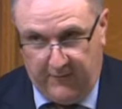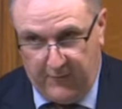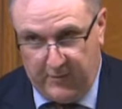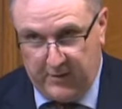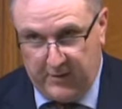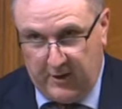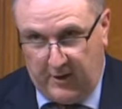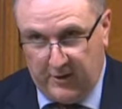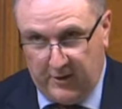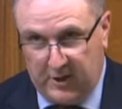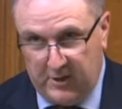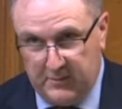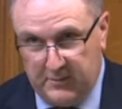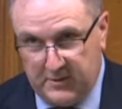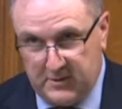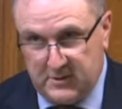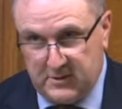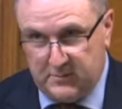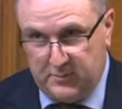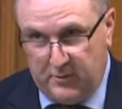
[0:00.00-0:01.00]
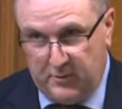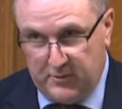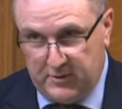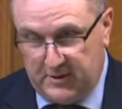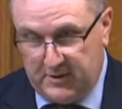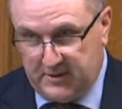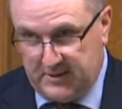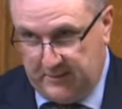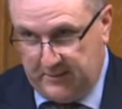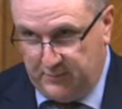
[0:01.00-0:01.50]
for an argument
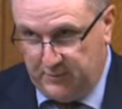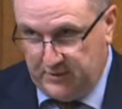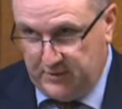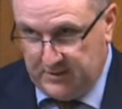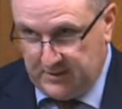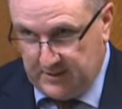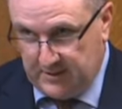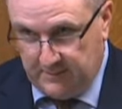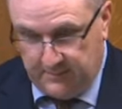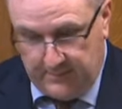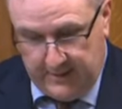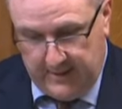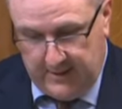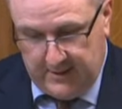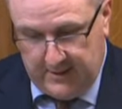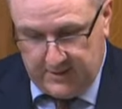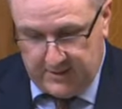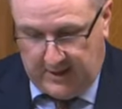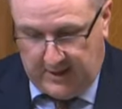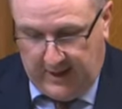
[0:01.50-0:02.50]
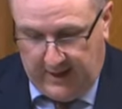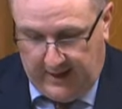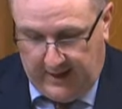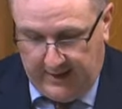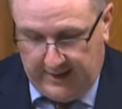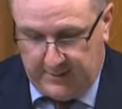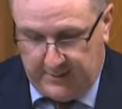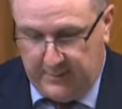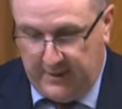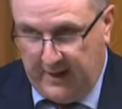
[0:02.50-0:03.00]
supporting separatism to
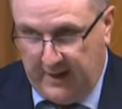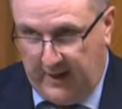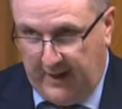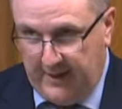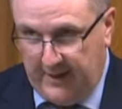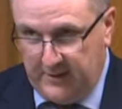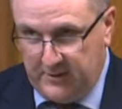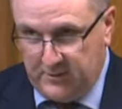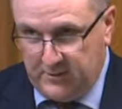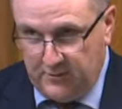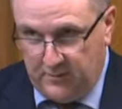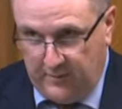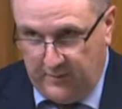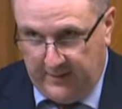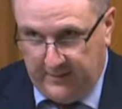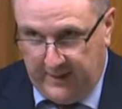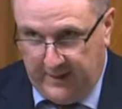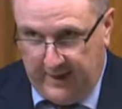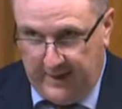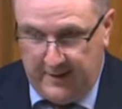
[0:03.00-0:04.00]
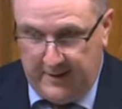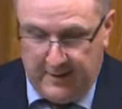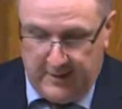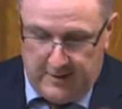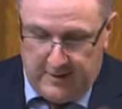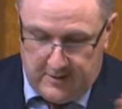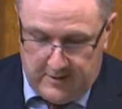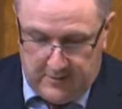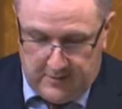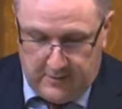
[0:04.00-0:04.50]
hide behind when
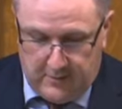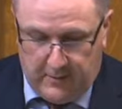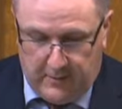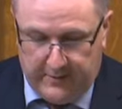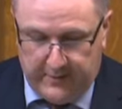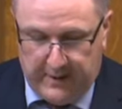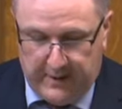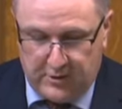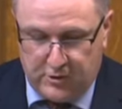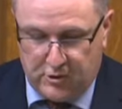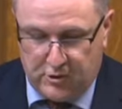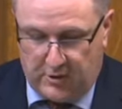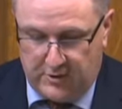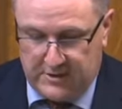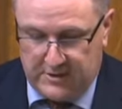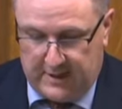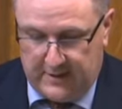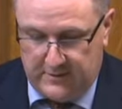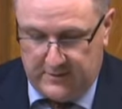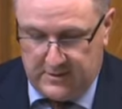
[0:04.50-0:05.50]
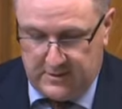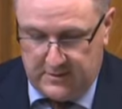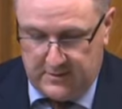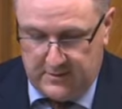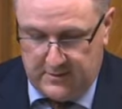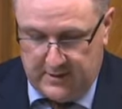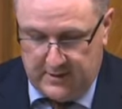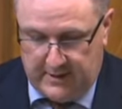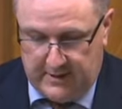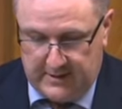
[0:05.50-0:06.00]
they trot out
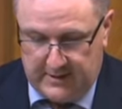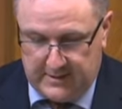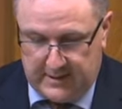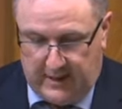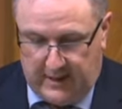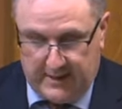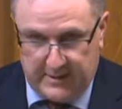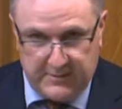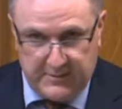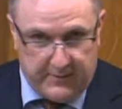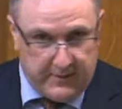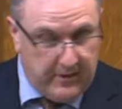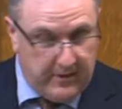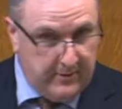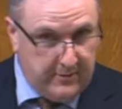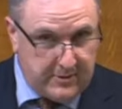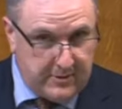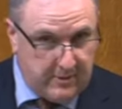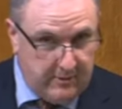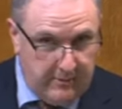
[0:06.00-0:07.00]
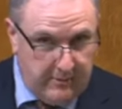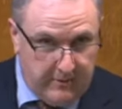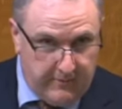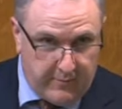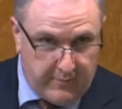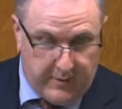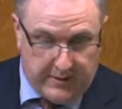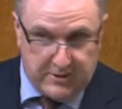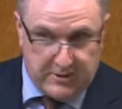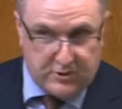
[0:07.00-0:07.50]
these lines. For those who
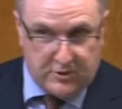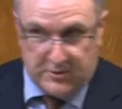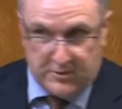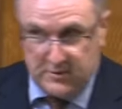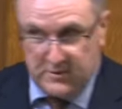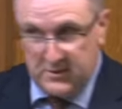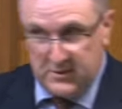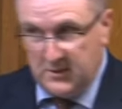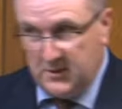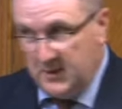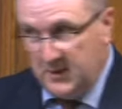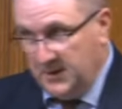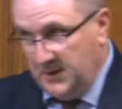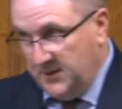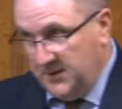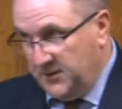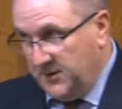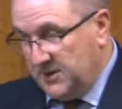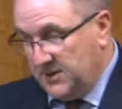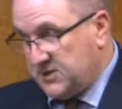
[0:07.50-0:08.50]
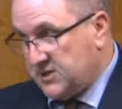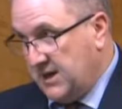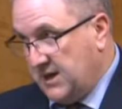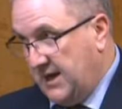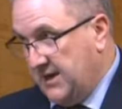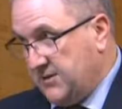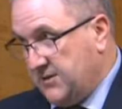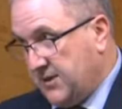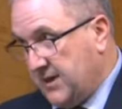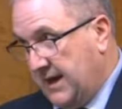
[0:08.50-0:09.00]
have questioned this
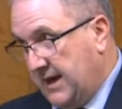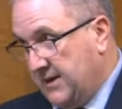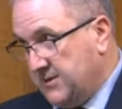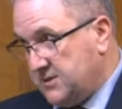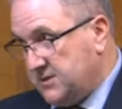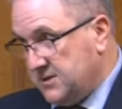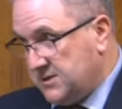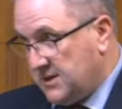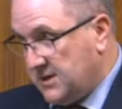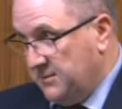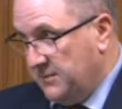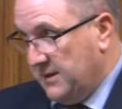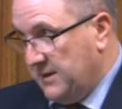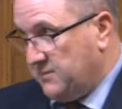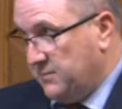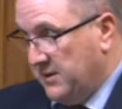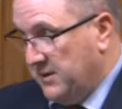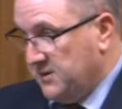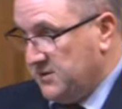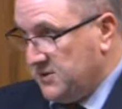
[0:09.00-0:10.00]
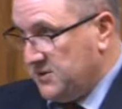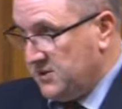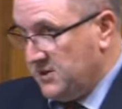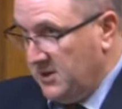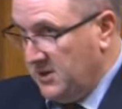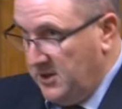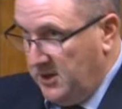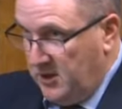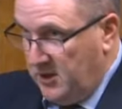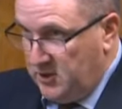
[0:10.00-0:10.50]
side of the House's commitment
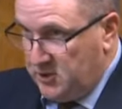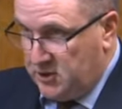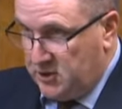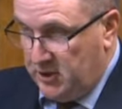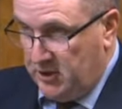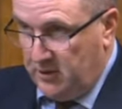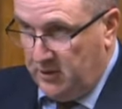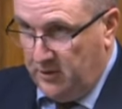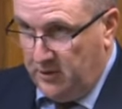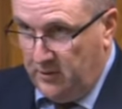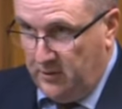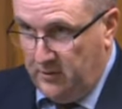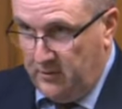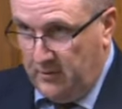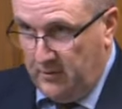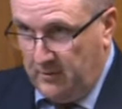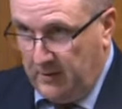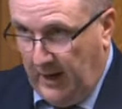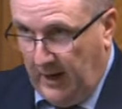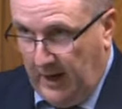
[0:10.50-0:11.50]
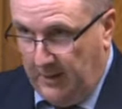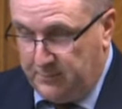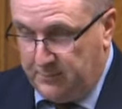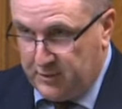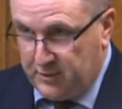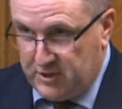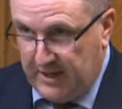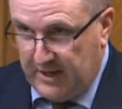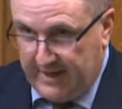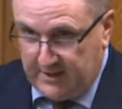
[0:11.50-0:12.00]
to
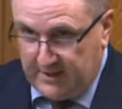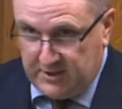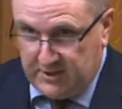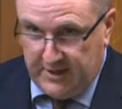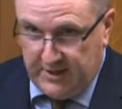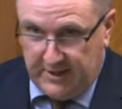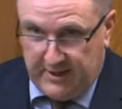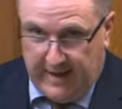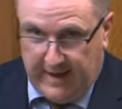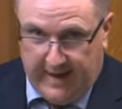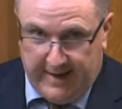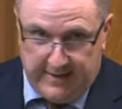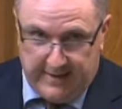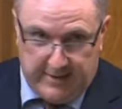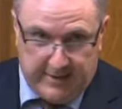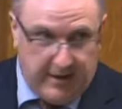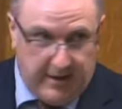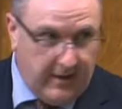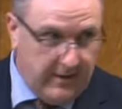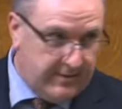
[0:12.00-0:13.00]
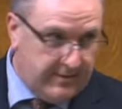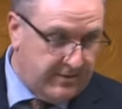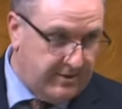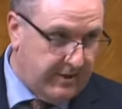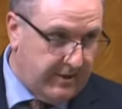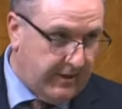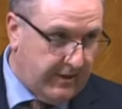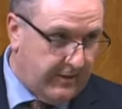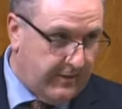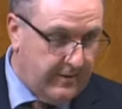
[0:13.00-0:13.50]
protecting and
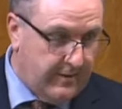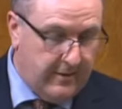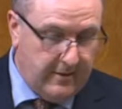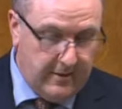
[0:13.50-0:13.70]
enhancing